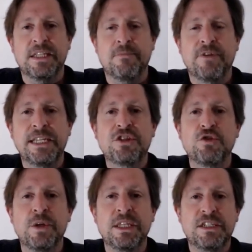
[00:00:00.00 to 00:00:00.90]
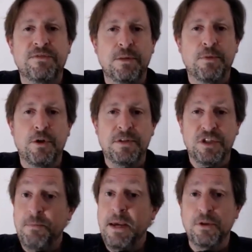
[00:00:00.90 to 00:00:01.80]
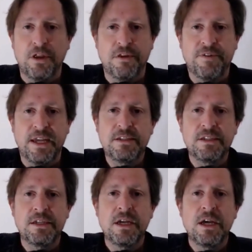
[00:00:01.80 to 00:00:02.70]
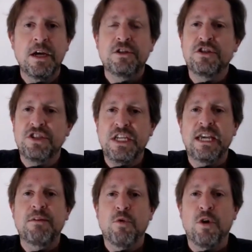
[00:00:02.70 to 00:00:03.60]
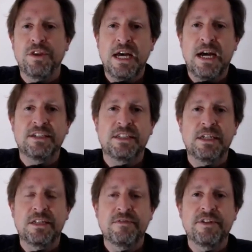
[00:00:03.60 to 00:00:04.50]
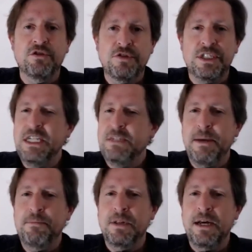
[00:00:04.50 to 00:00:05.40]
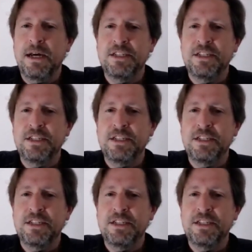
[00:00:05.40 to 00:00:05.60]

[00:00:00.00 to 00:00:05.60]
And I'm really doing this for the purpose of the people on the fence to see what nasty individuals these people are.